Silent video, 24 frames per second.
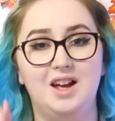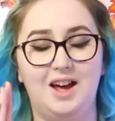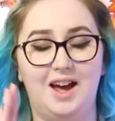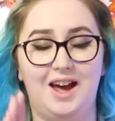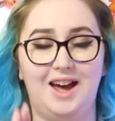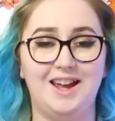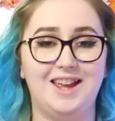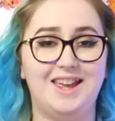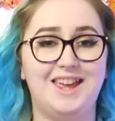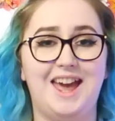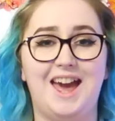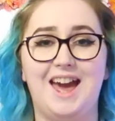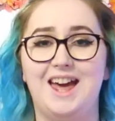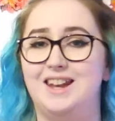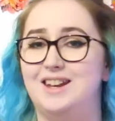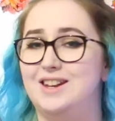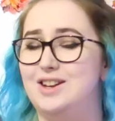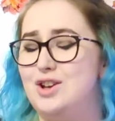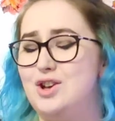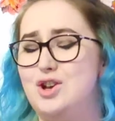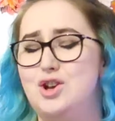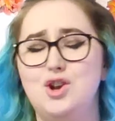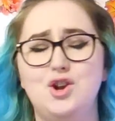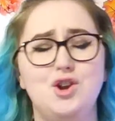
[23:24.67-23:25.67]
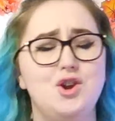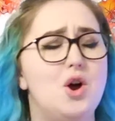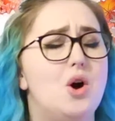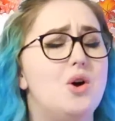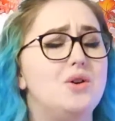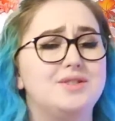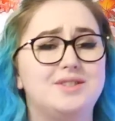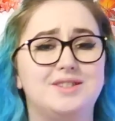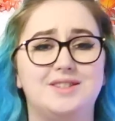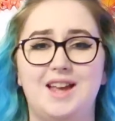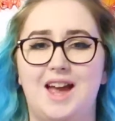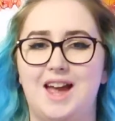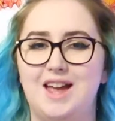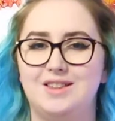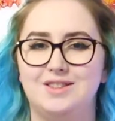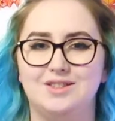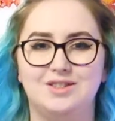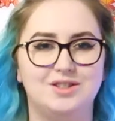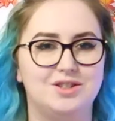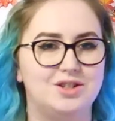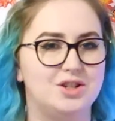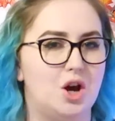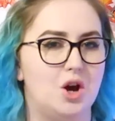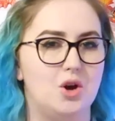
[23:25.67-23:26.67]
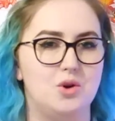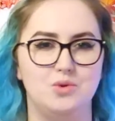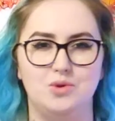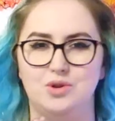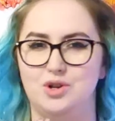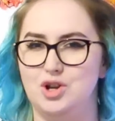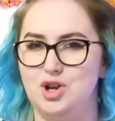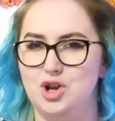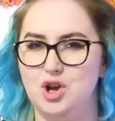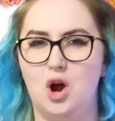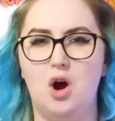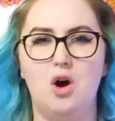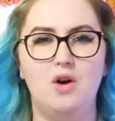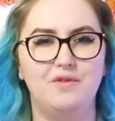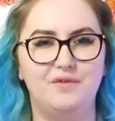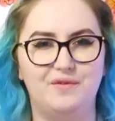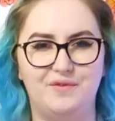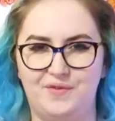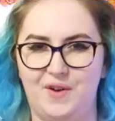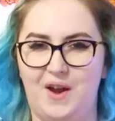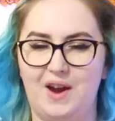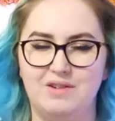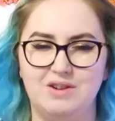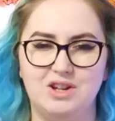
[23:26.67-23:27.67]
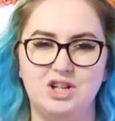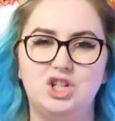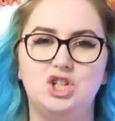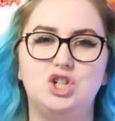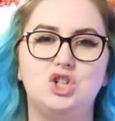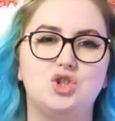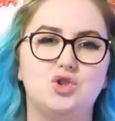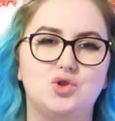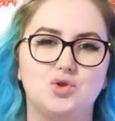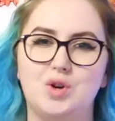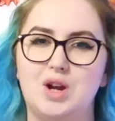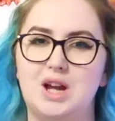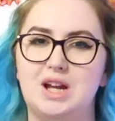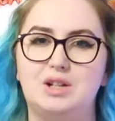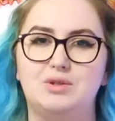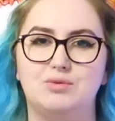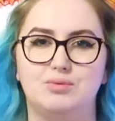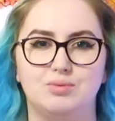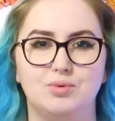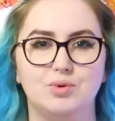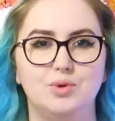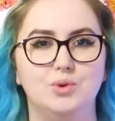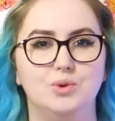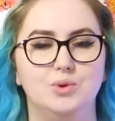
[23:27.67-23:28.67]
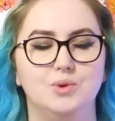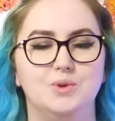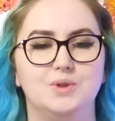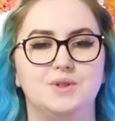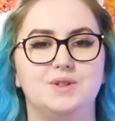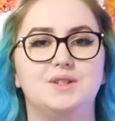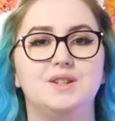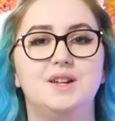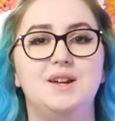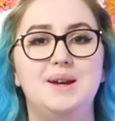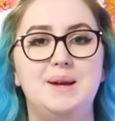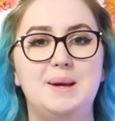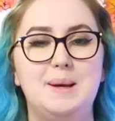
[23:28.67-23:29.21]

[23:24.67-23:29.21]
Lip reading: Again, not set in stone, not very strict rules,